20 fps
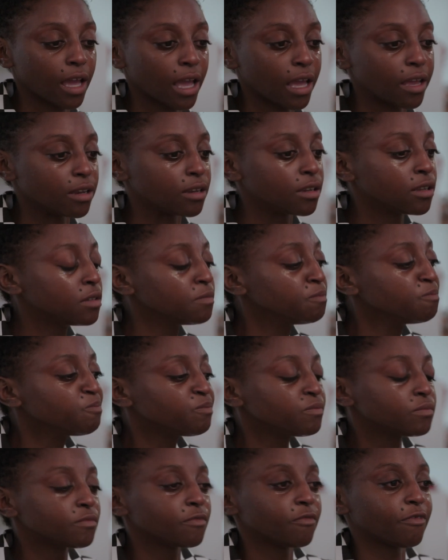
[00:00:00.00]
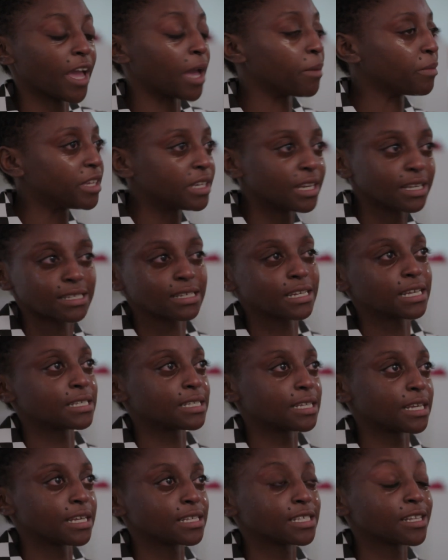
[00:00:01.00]
and family doesn't
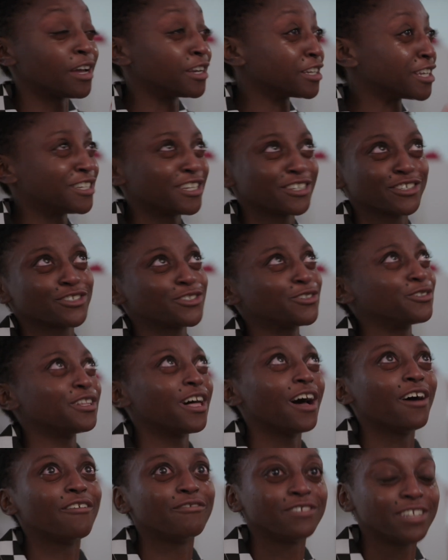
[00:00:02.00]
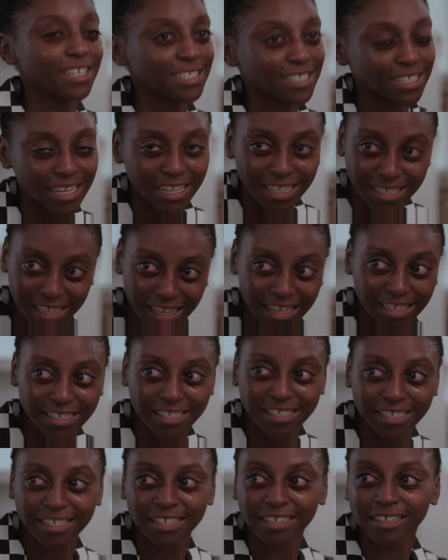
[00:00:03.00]
exist, unconditional love doesn't
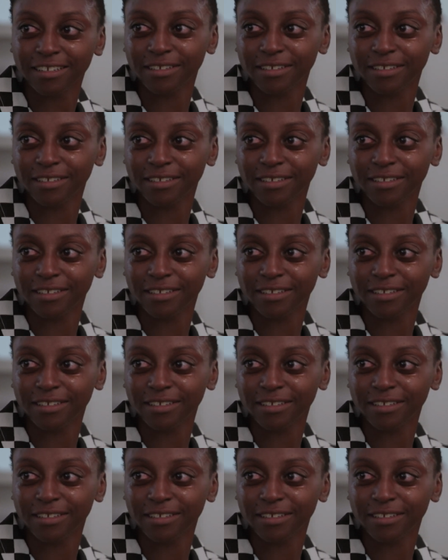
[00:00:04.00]
exist.